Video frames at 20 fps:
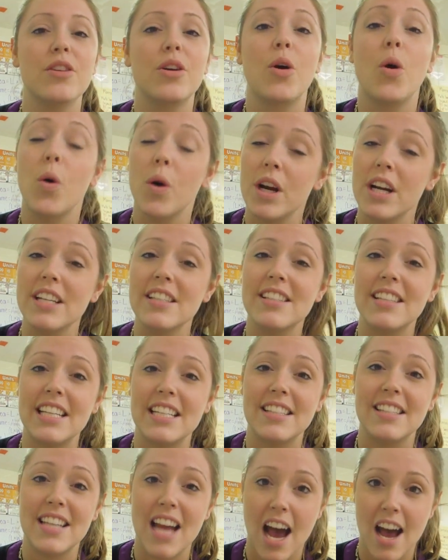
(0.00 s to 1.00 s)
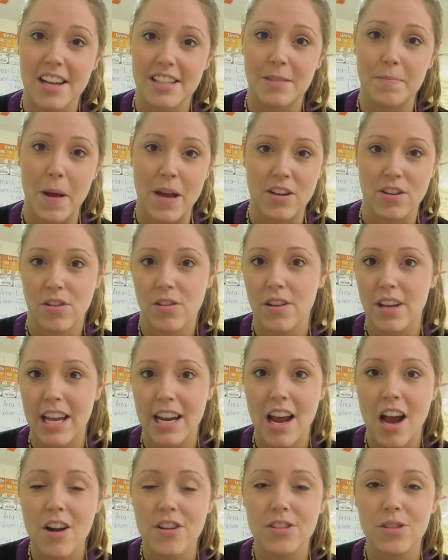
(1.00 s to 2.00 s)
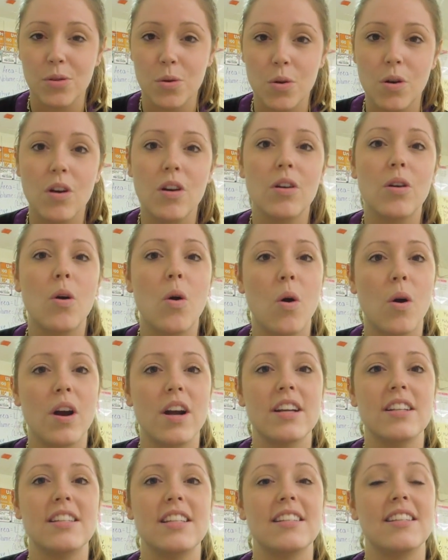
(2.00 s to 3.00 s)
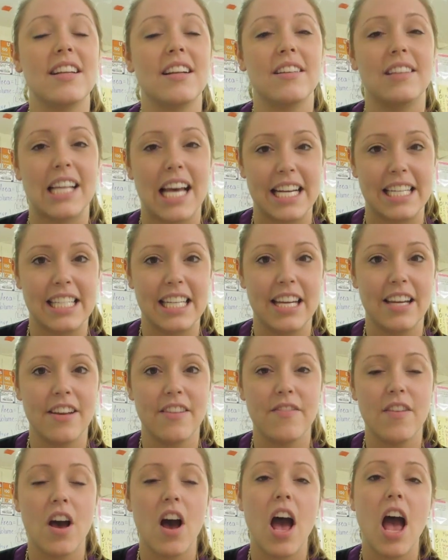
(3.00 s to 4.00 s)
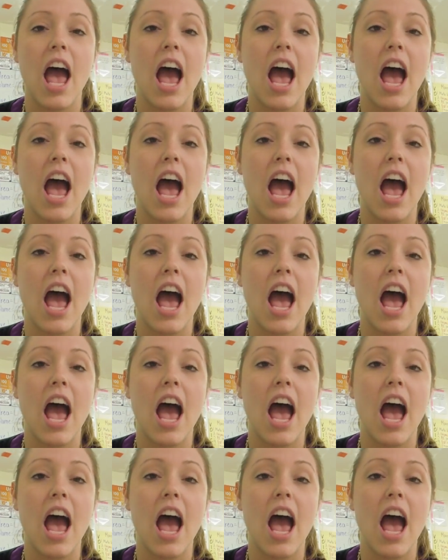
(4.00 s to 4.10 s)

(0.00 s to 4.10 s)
Chorus is not a special. In our school, chorus is an elective,